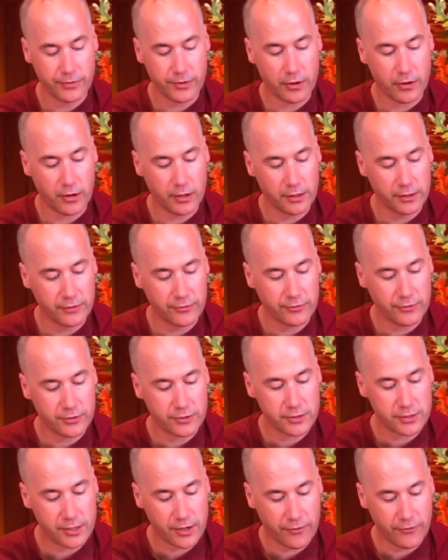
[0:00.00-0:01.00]
all of the
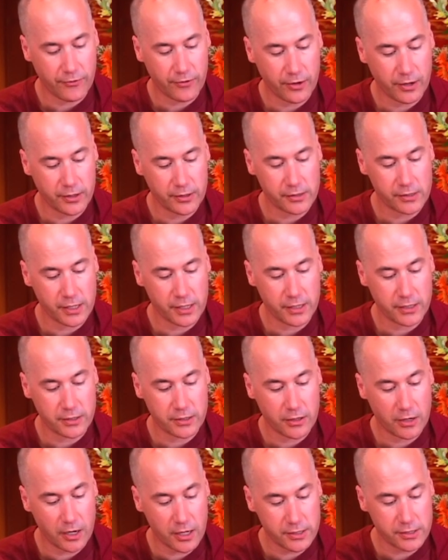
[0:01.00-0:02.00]
suffering
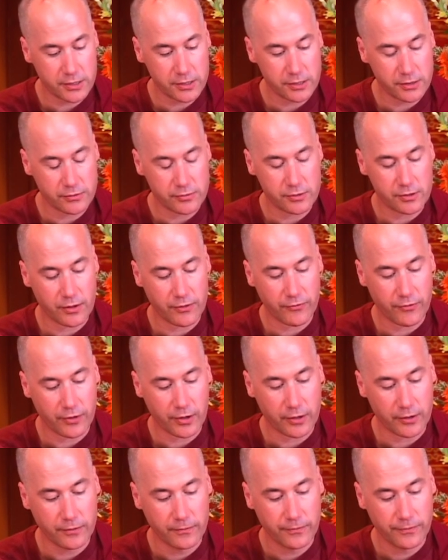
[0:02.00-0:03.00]
and causes of
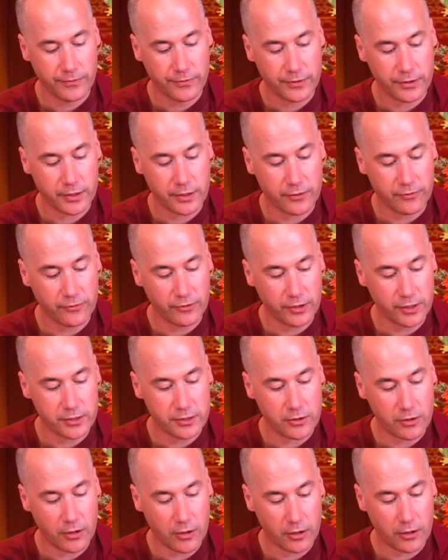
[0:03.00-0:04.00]
suffering that
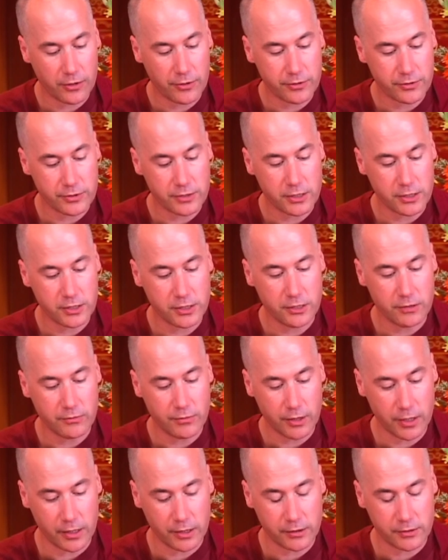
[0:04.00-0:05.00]
afflict all other sentient
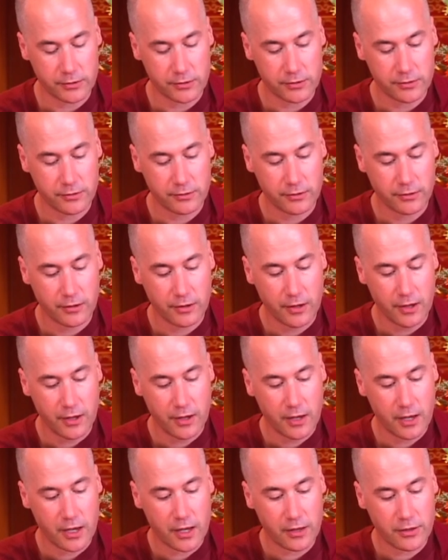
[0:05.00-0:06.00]
beings,
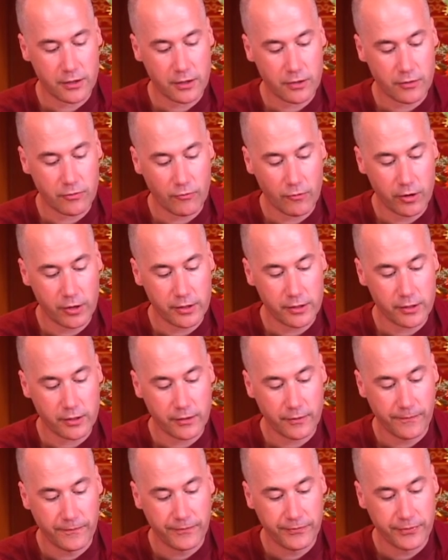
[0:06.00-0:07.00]
and that
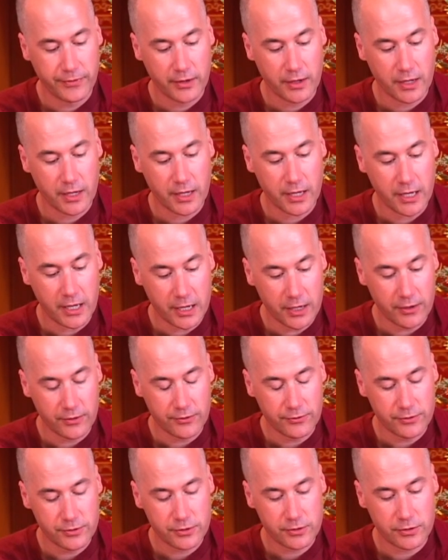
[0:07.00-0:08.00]
one
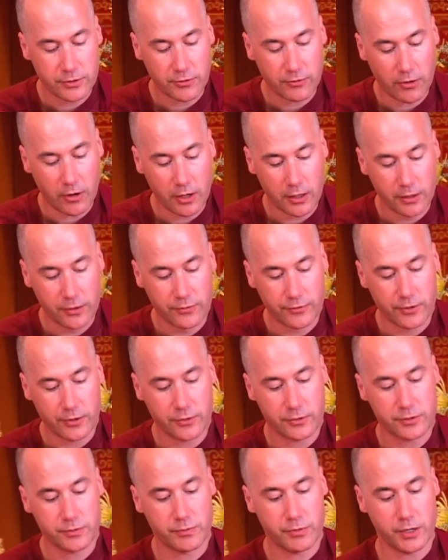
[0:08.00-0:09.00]
gives to all of
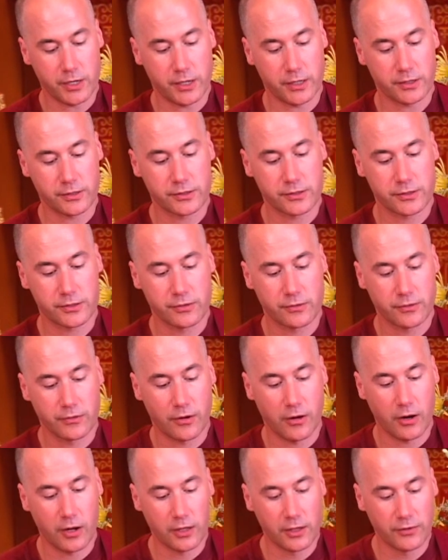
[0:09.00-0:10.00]
those beings
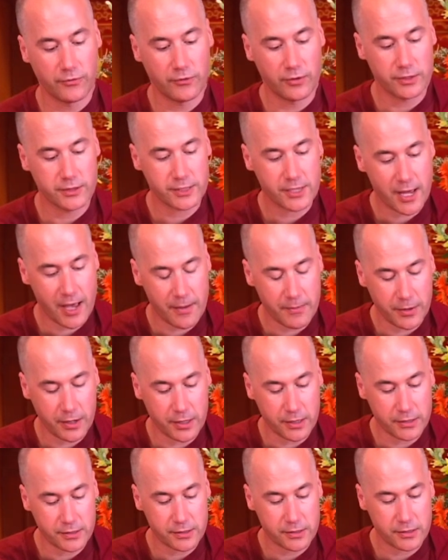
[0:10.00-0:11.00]
all of one's
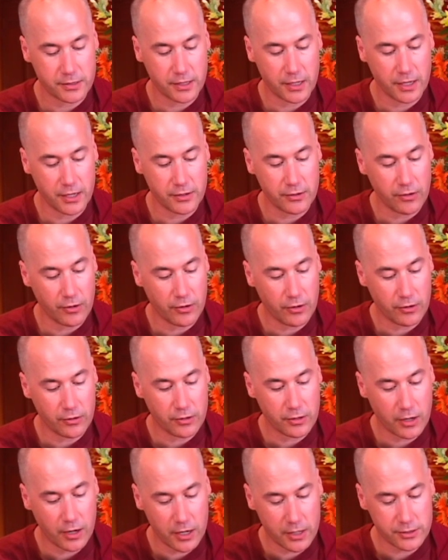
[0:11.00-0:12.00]
happiness and all
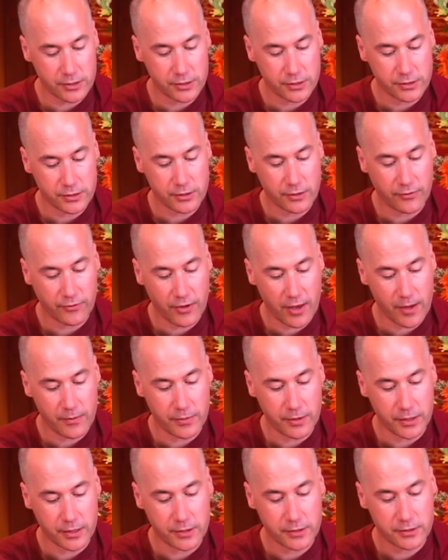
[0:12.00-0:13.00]
causes of
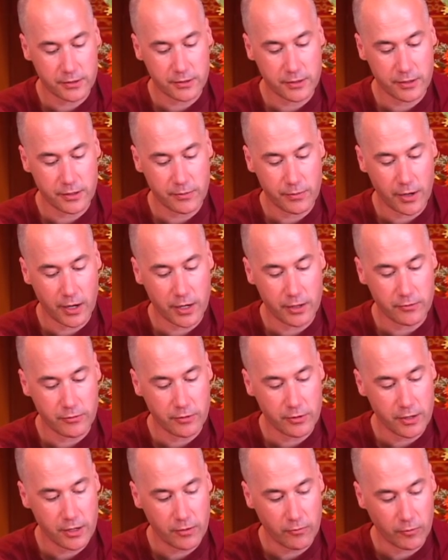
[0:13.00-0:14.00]
happiness that abide
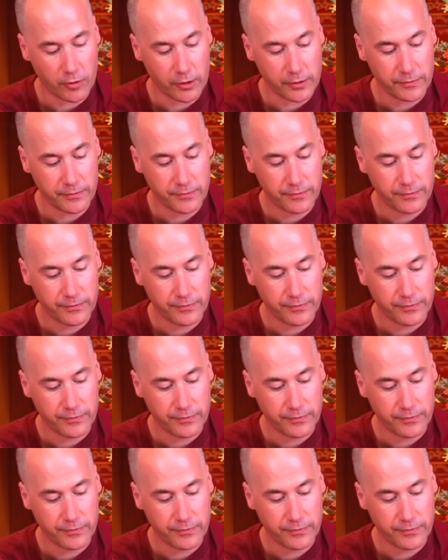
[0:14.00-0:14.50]
within one.